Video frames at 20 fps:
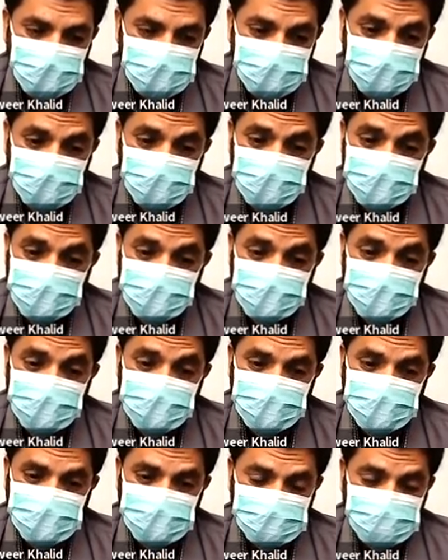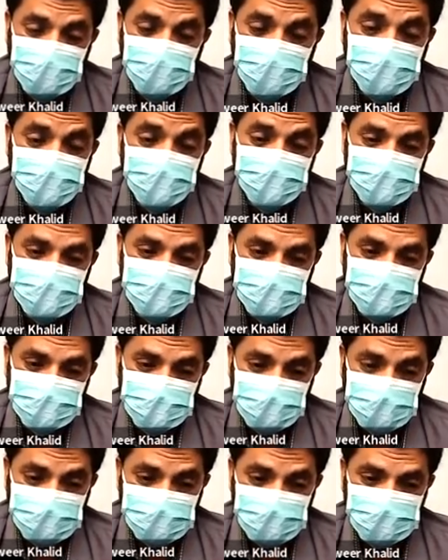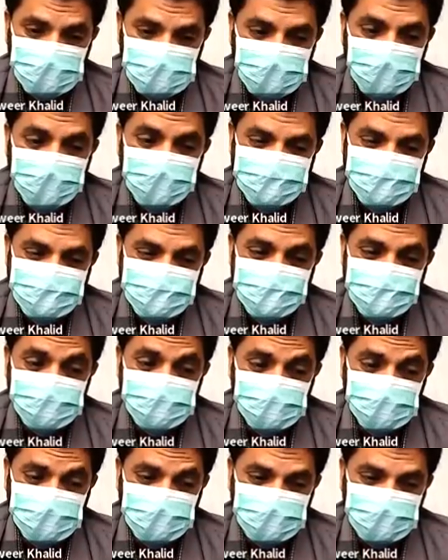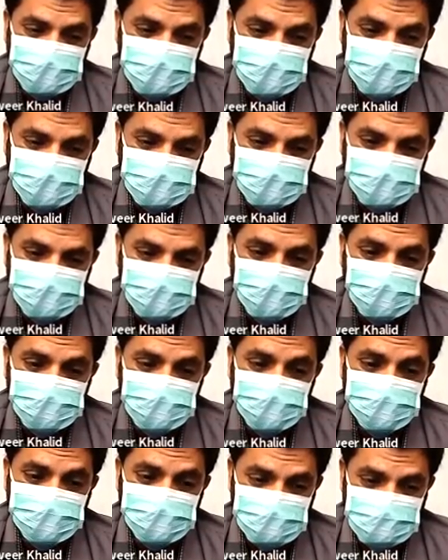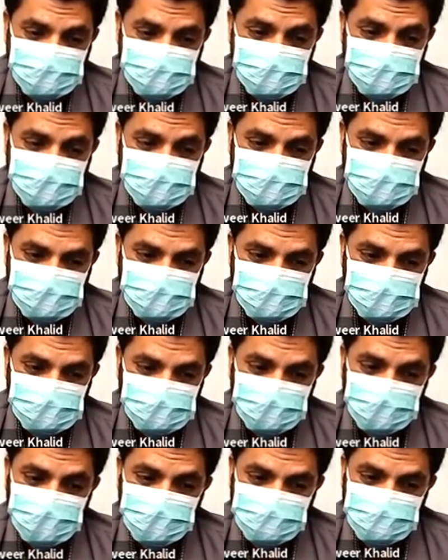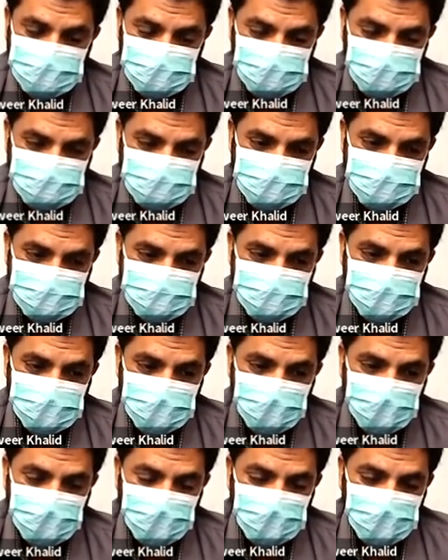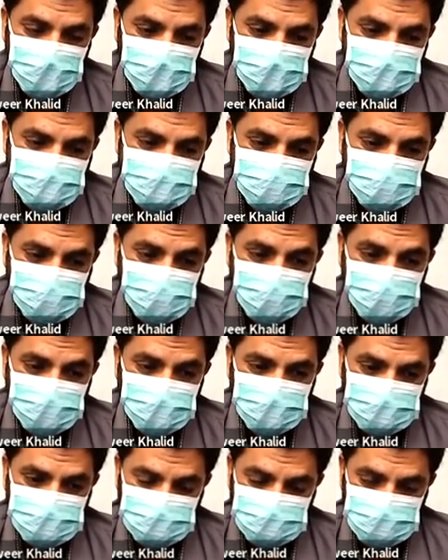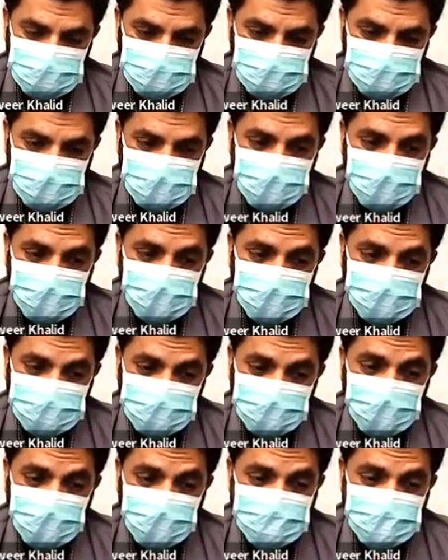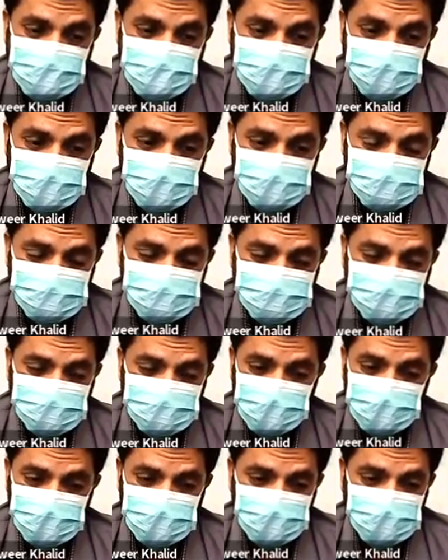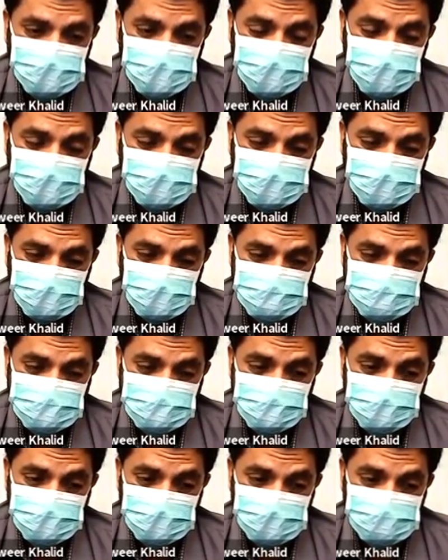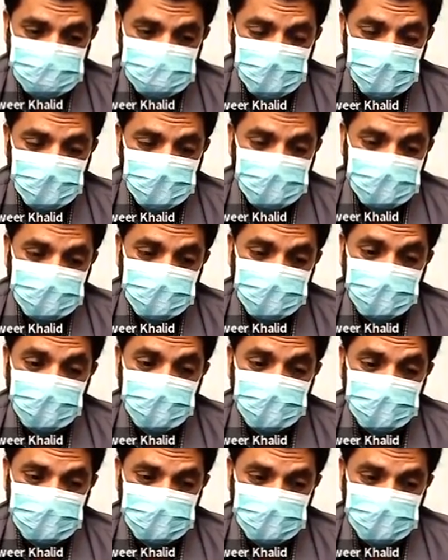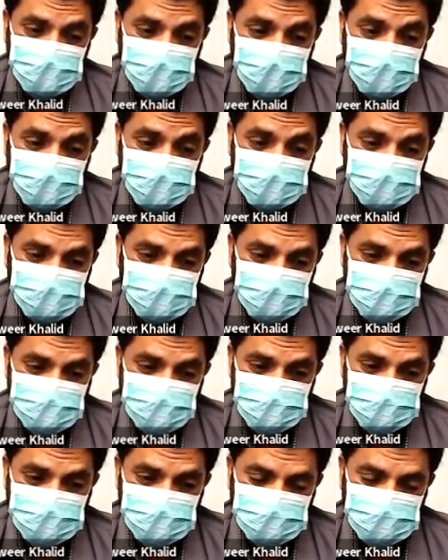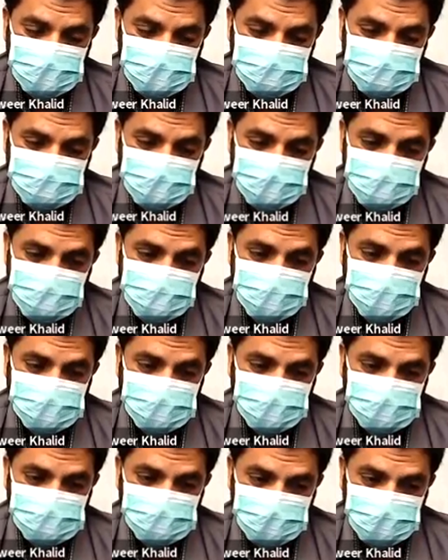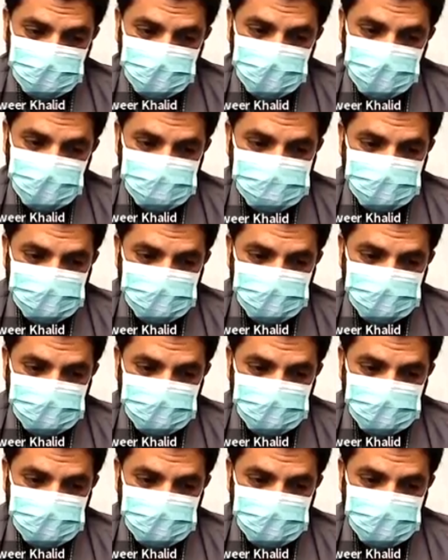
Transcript: Because there is a problem, it is a symptomatic treatment. Problem persists with the cirrhosis. So again, the varices develop. When the varices develop, they again increase the risk of the bleeding.